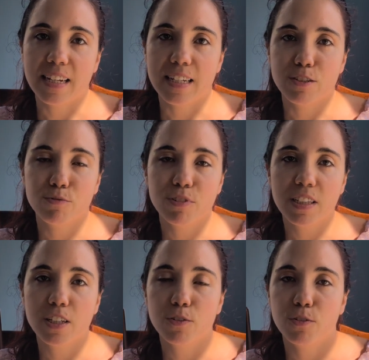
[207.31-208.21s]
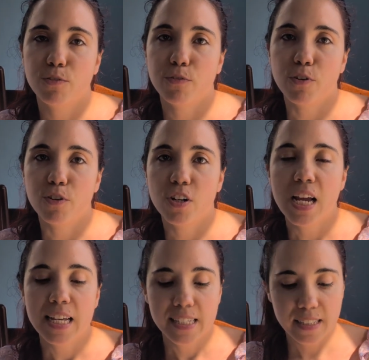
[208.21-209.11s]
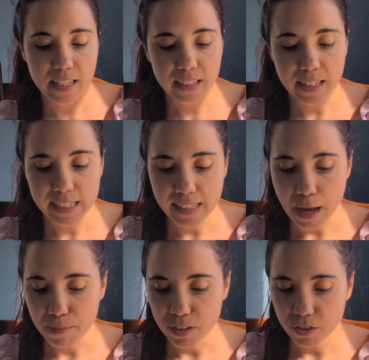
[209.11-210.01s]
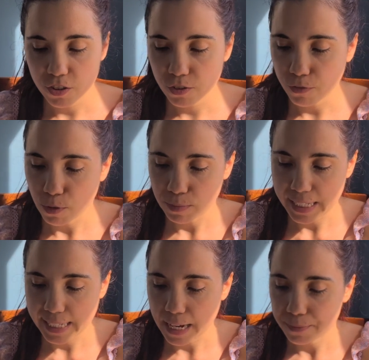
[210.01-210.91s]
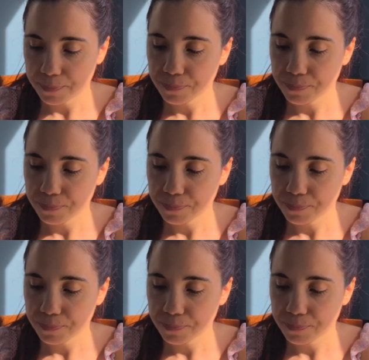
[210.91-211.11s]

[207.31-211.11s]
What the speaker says: It's really good for skin that is damaged from the sun.